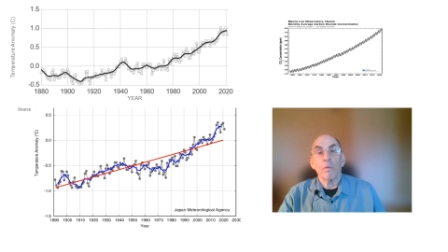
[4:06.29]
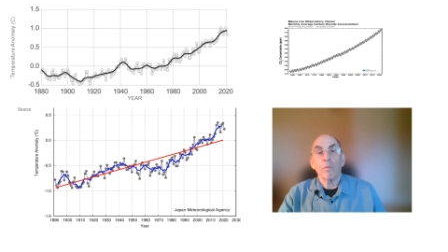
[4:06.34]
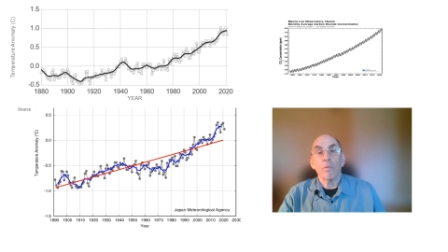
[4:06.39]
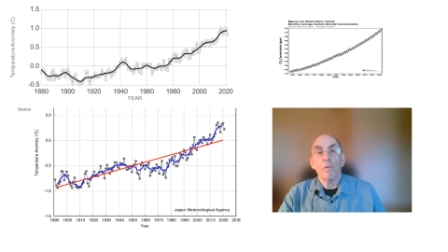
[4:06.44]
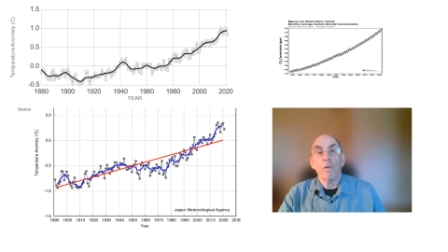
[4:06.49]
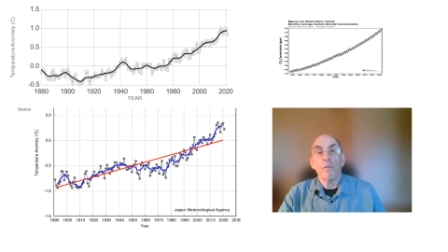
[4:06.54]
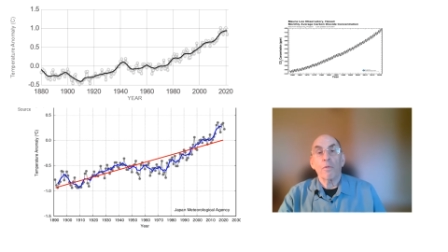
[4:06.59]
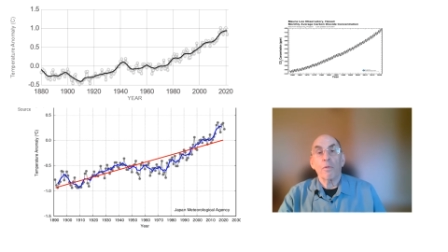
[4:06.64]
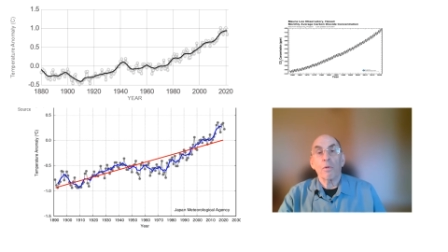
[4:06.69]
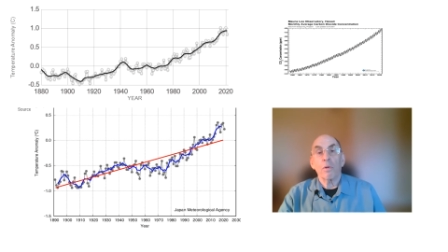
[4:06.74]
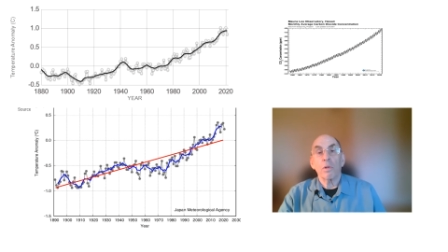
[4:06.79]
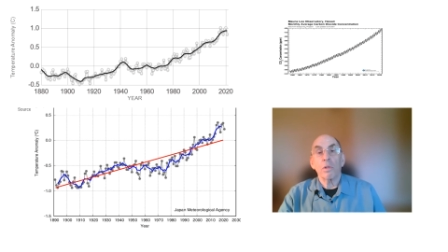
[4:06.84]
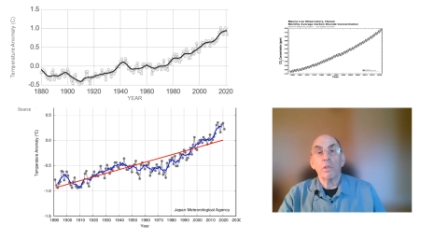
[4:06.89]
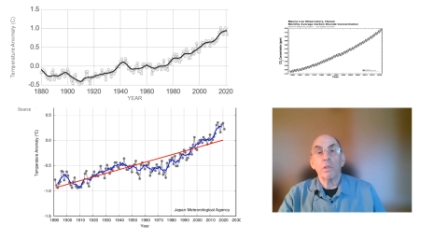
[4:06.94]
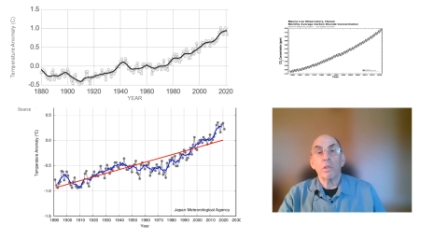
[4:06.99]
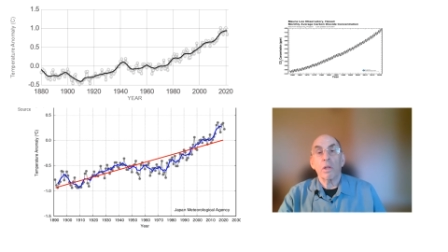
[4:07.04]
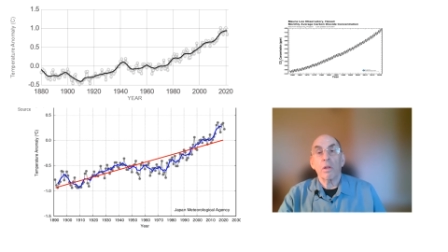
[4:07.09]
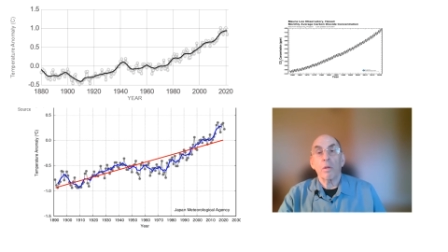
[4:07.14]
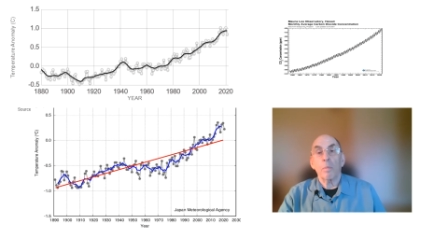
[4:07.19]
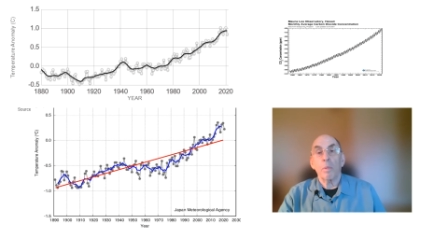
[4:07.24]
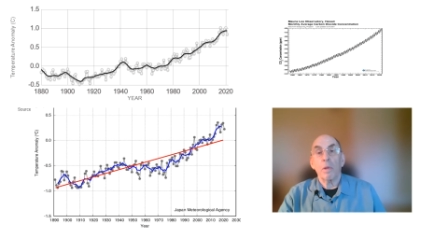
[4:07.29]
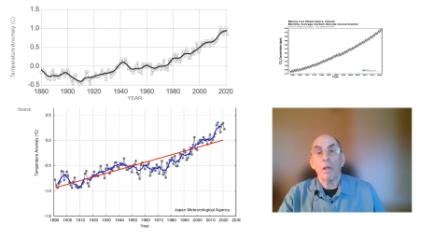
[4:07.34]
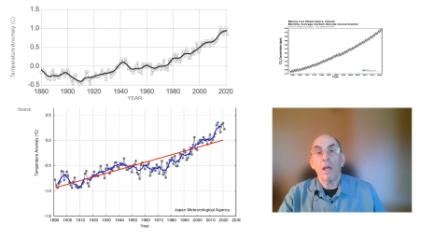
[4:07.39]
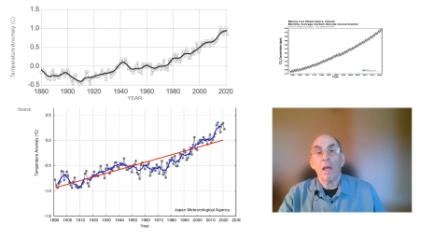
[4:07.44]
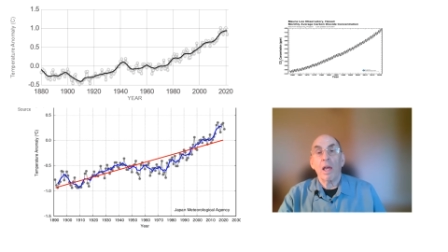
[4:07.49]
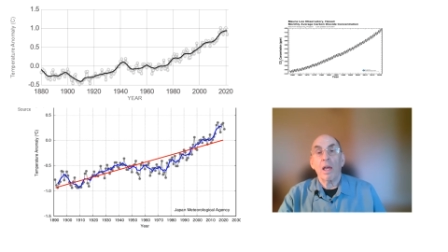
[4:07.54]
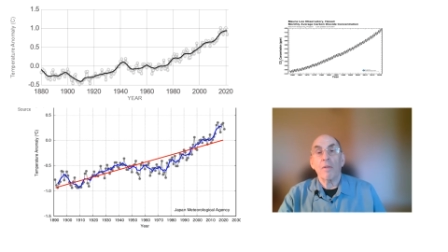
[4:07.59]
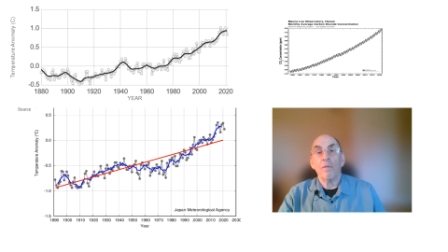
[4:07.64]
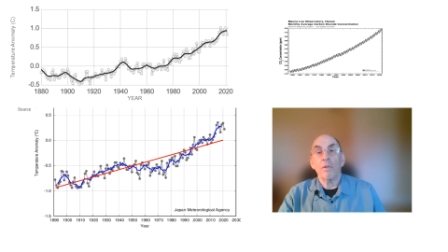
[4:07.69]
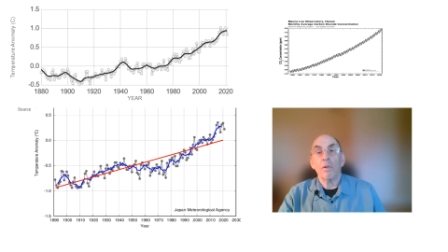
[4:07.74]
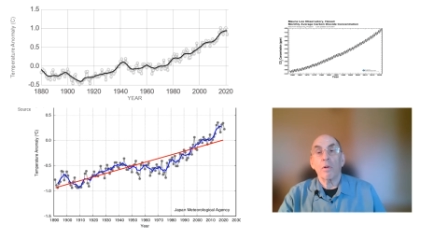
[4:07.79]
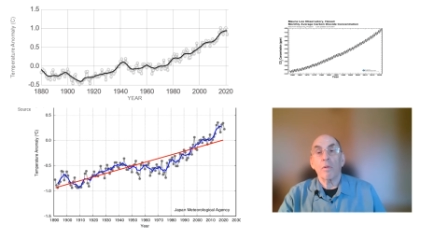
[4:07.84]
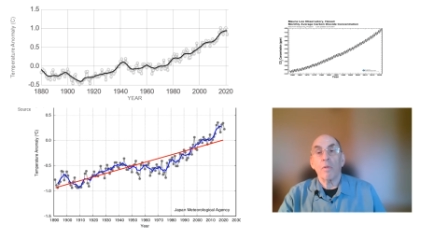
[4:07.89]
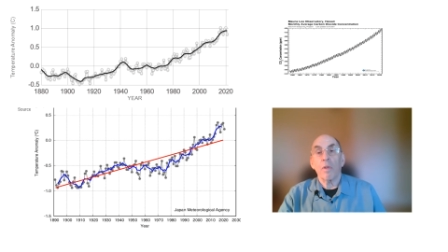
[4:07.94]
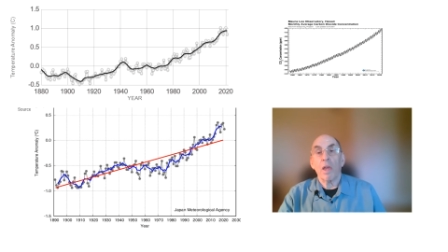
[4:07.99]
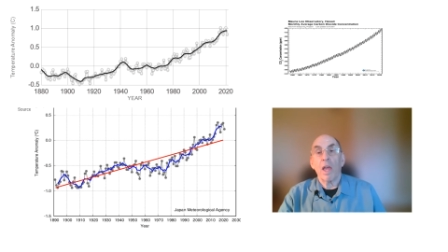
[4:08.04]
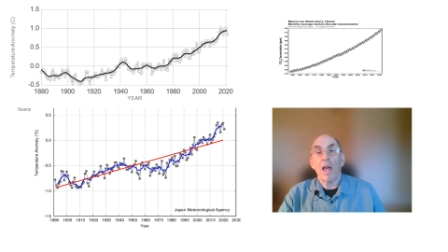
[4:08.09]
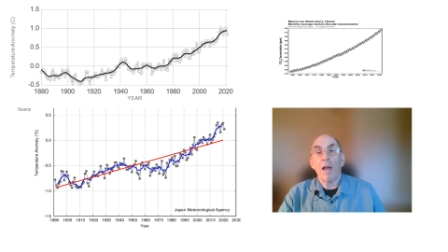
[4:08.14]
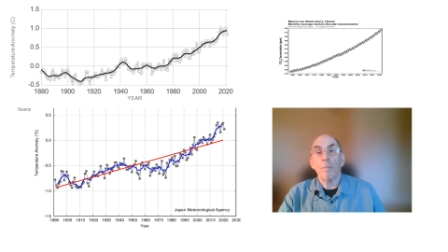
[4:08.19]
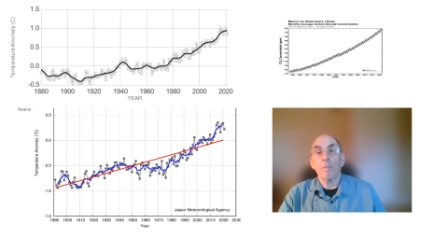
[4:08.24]
refers to the behavior of
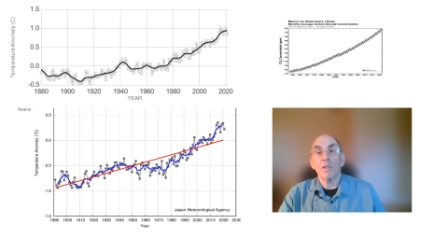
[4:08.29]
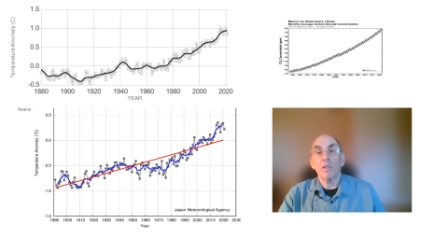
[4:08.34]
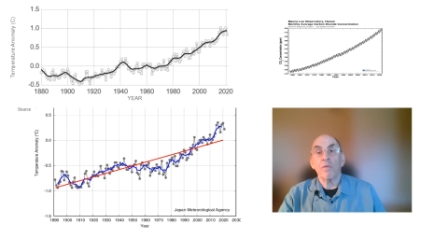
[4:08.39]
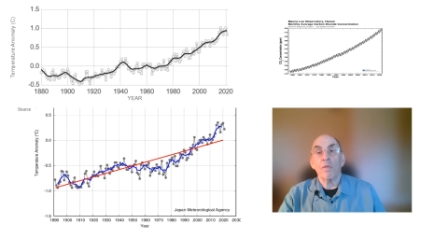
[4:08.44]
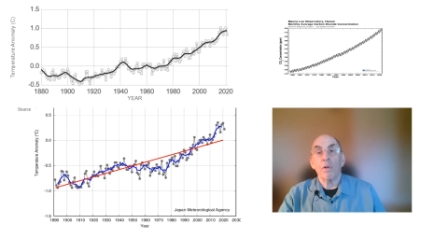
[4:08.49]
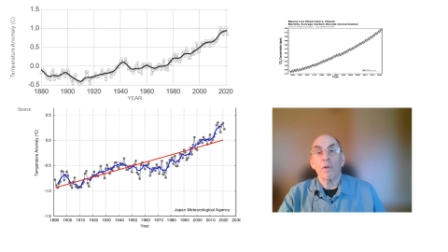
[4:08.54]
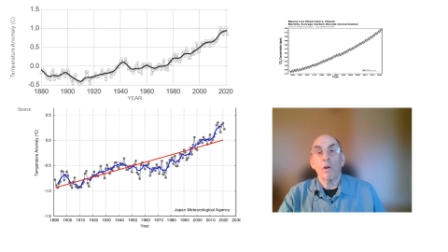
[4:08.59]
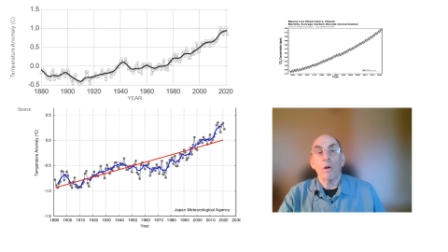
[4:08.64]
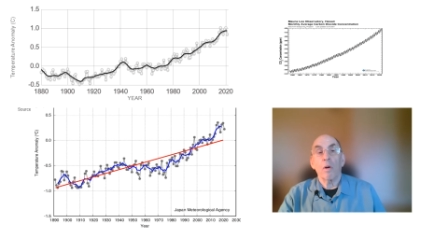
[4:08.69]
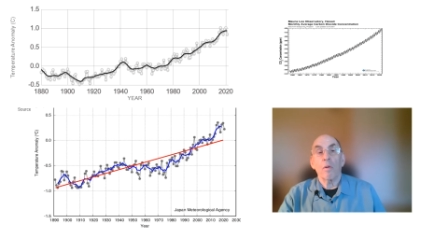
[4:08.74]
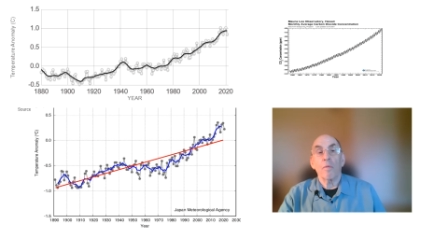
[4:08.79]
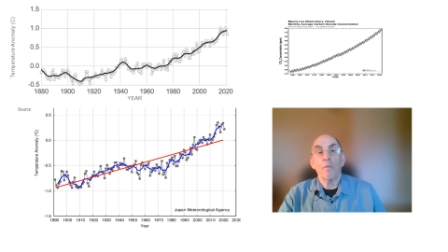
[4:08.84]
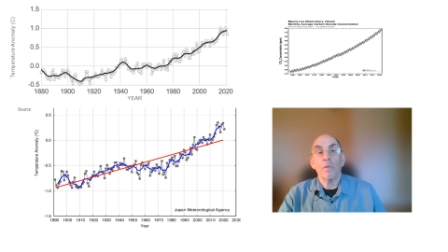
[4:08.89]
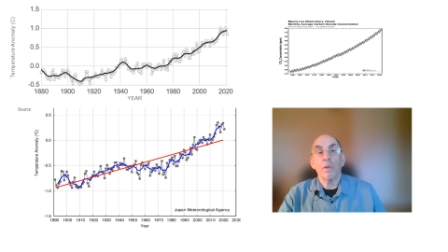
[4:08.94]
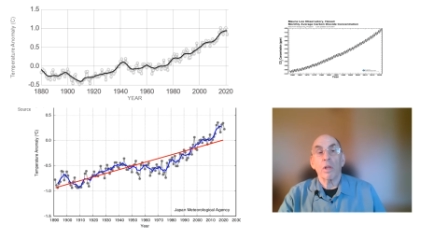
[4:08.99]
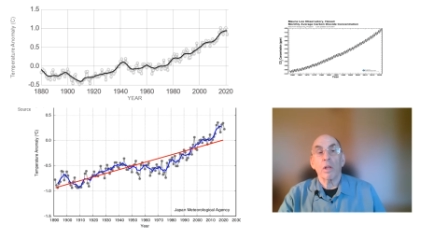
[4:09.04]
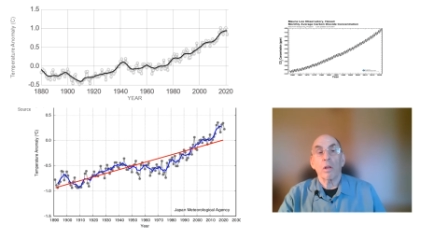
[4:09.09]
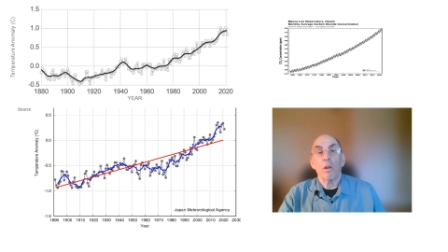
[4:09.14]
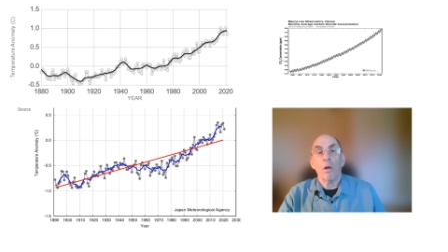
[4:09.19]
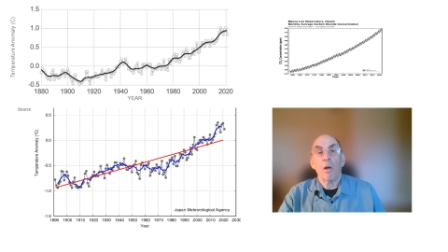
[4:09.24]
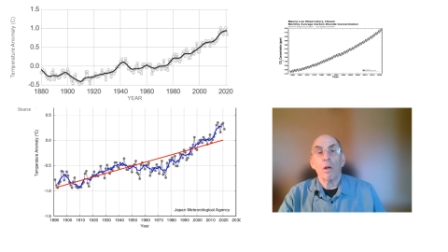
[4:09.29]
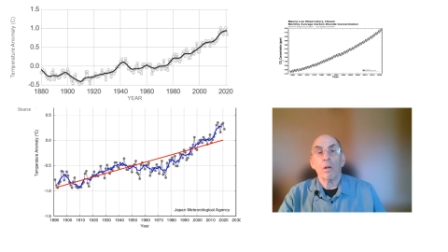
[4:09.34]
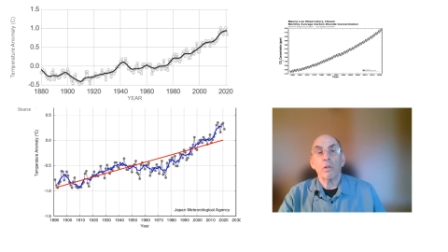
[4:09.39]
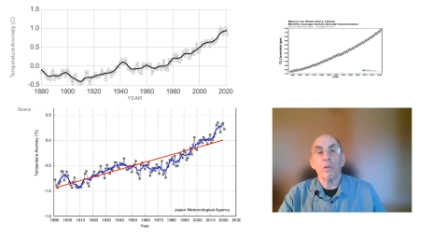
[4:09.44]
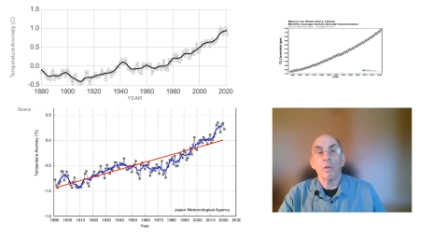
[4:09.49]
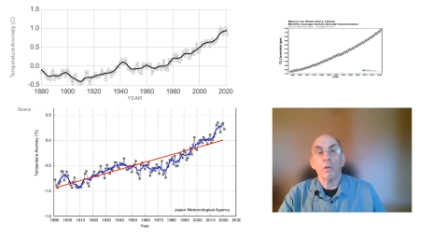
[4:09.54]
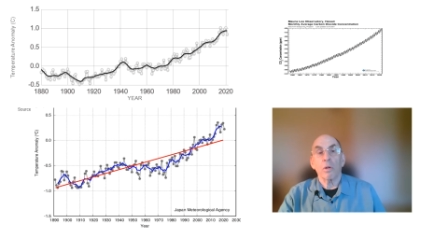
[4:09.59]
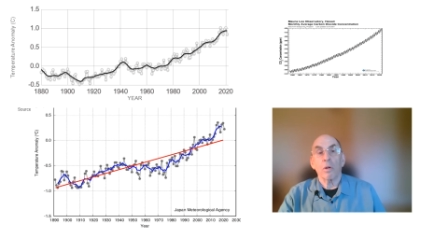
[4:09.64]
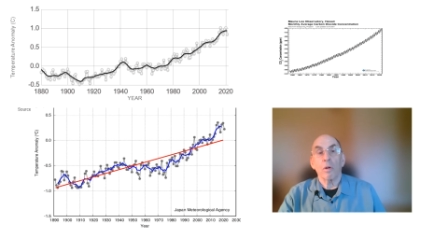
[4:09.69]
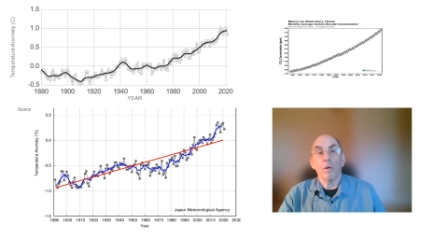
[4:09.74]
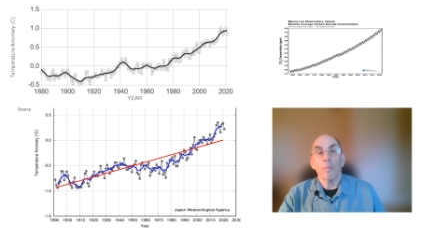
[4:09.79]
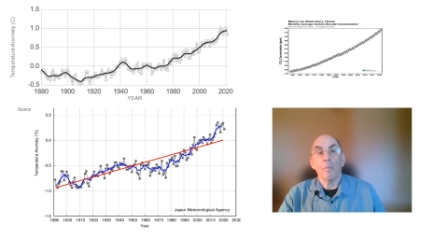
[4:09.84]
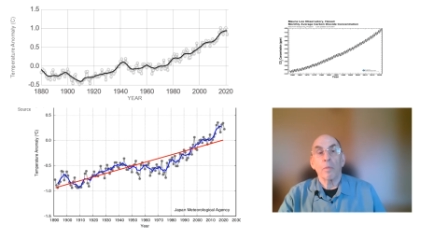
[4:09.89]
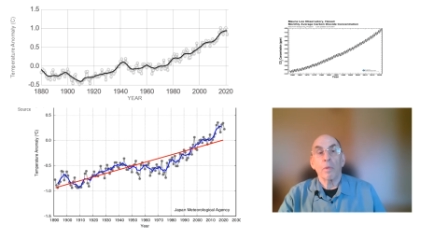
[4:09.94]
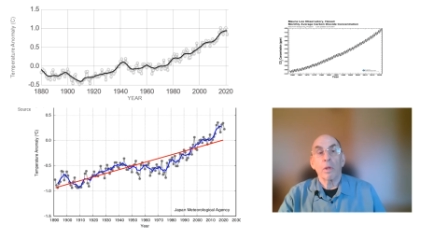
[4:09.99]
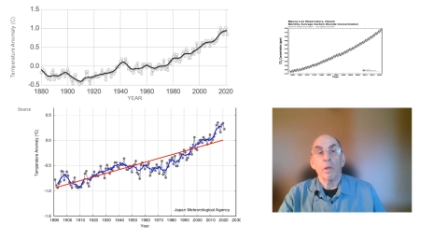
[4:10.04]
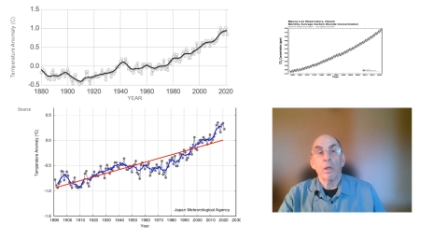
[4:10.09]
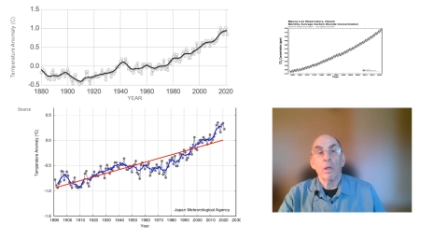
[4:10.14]
the atmosphere over the long term.